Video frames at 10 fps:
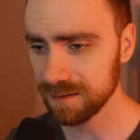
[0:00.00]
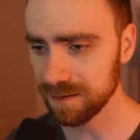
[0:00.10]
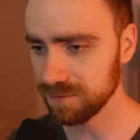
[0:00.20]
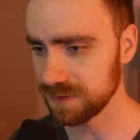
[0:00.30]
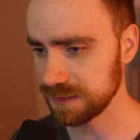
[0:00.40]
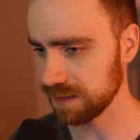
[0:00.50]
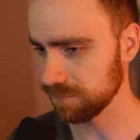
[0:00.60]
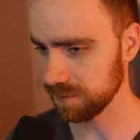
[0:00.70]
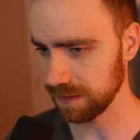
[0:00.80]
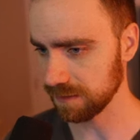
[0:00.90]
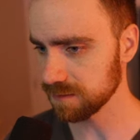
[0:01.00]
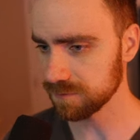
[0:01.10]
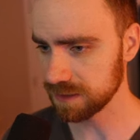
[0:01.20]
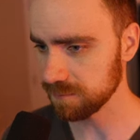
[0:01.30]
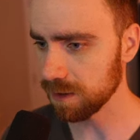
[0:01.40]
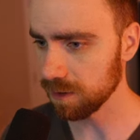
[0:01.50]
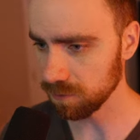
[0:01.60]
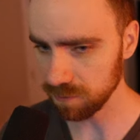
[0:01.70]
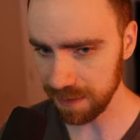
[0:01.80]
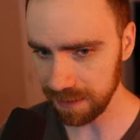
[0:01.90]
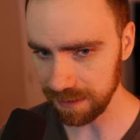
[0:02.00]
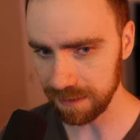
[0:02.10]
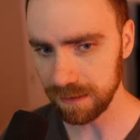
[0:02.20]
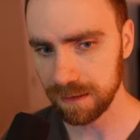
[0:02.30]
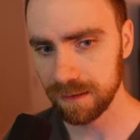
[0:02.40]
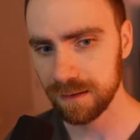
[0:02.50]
of something, of some array,